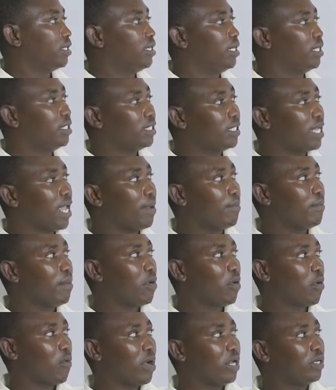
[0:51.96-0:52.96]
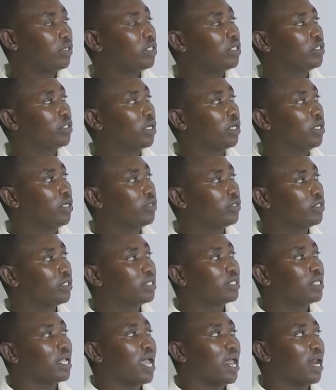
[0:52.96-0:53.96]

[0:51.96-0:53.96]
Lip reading: This time we want to introduce